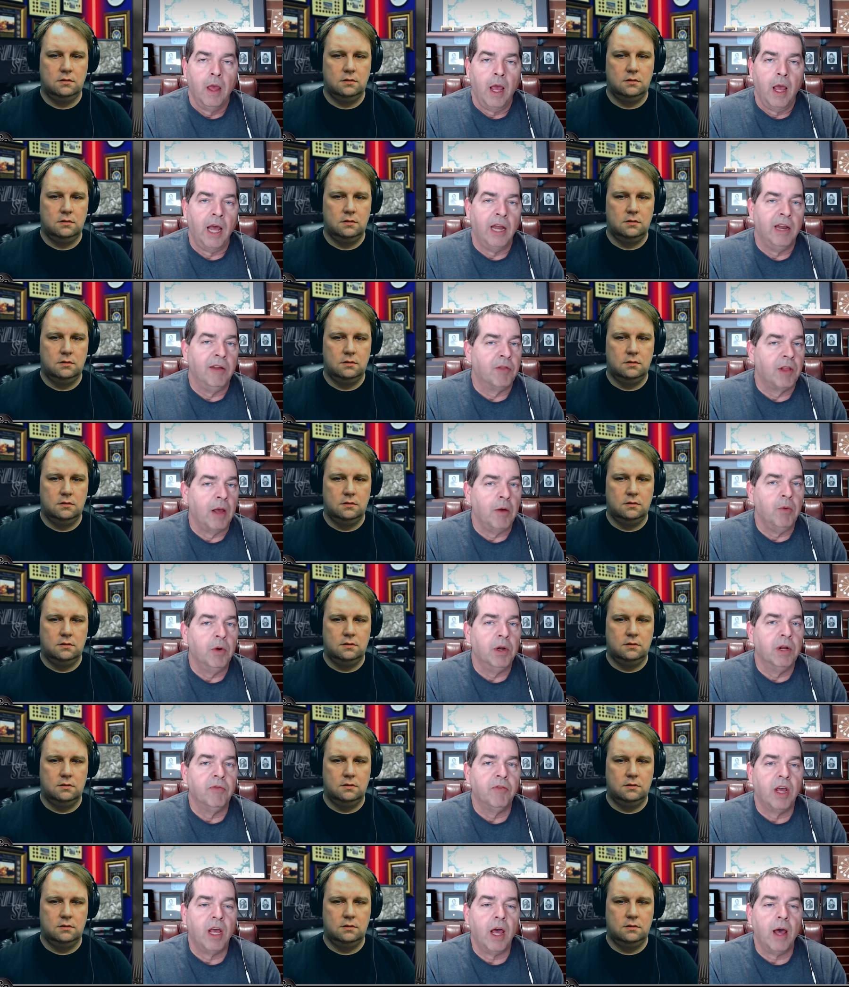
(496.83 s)
Speaker 1: And if they would
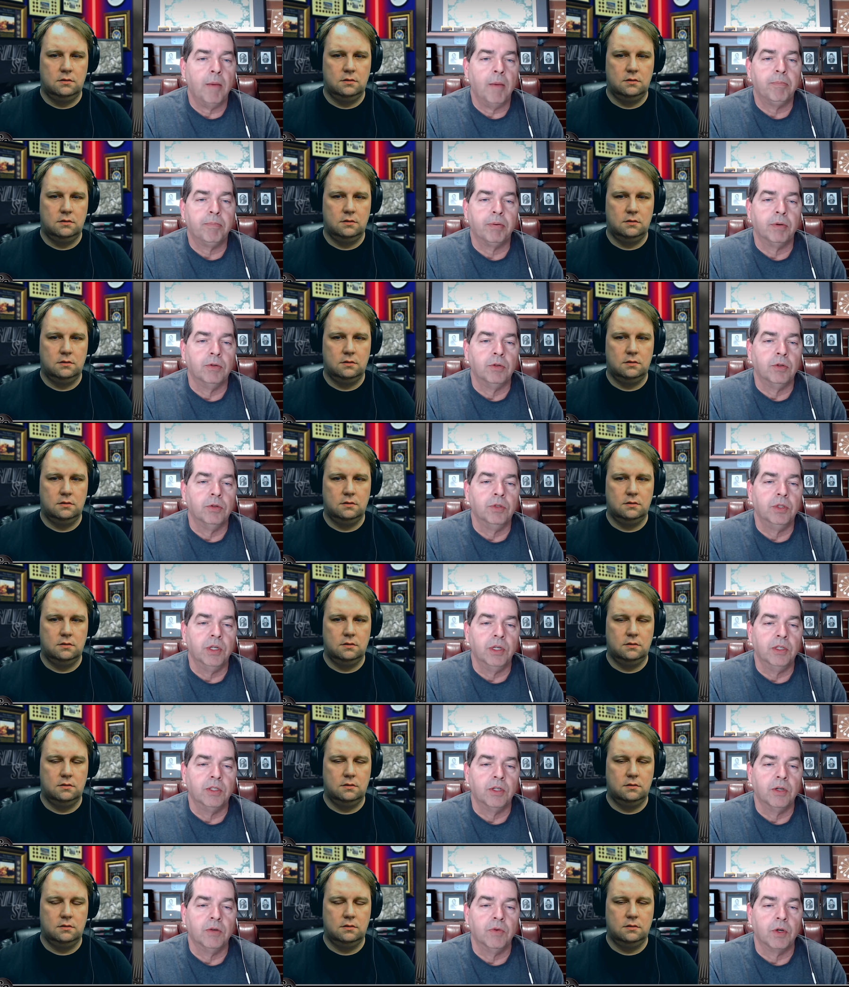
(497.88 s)
have kept
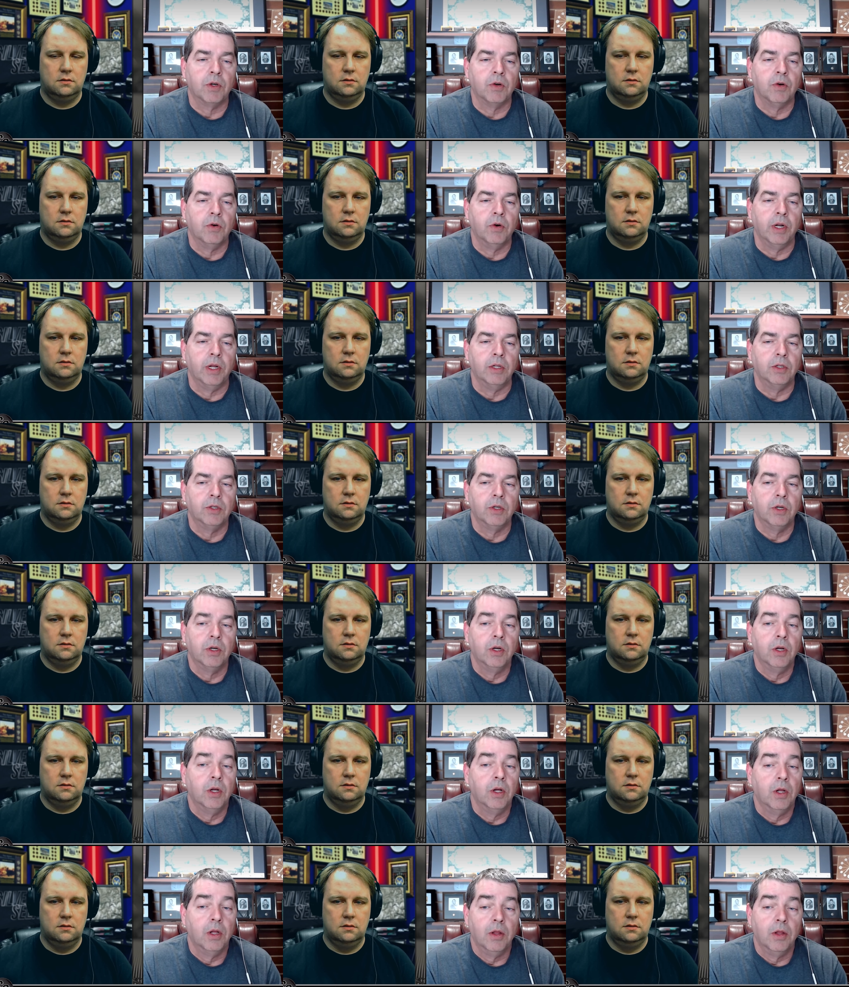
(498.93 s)
producing silver coinage,
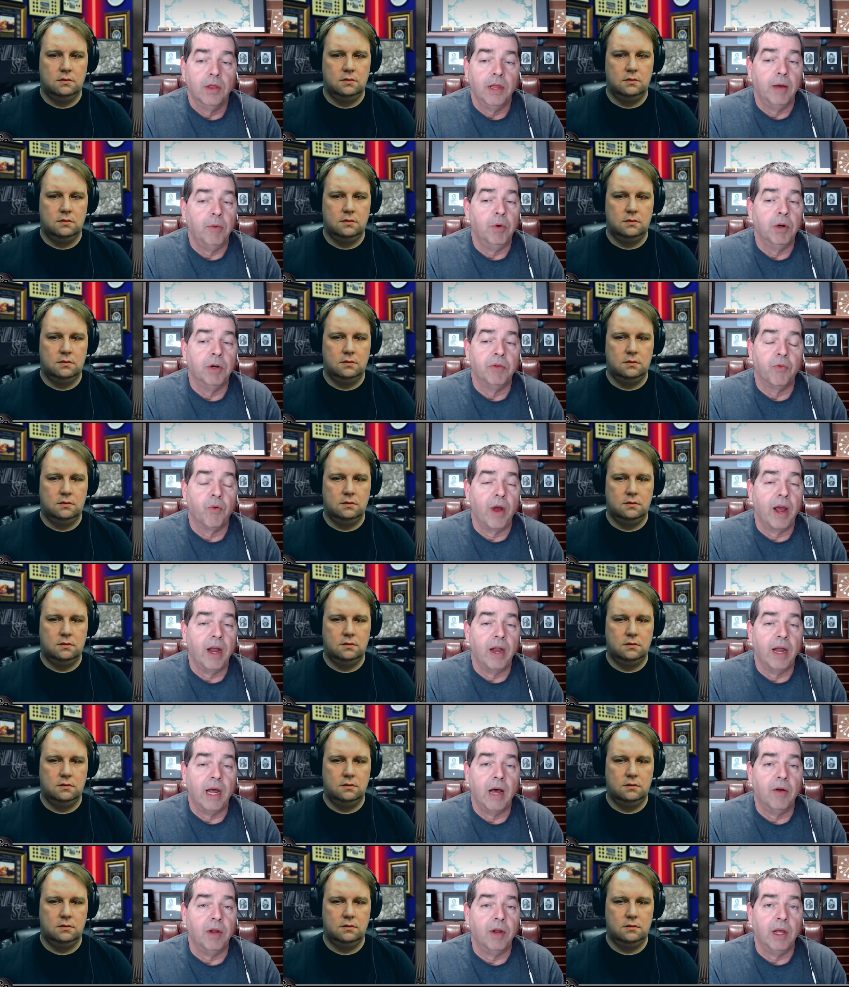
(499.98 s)
they would have ran
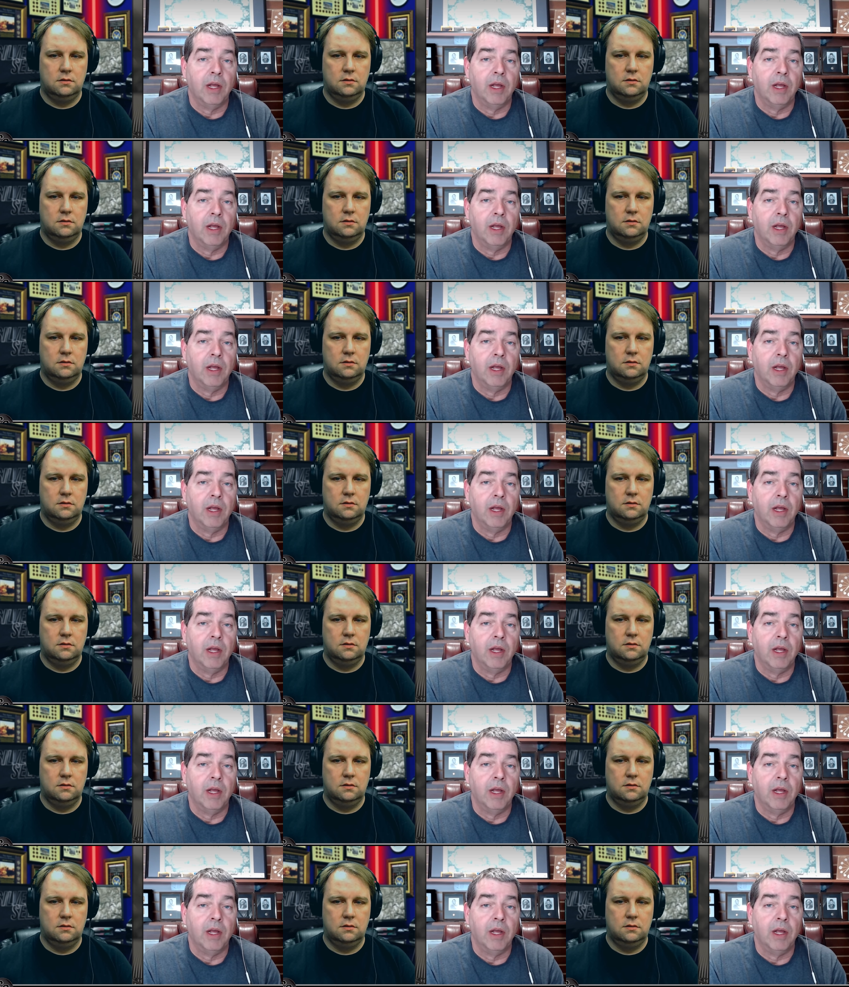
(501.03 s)
out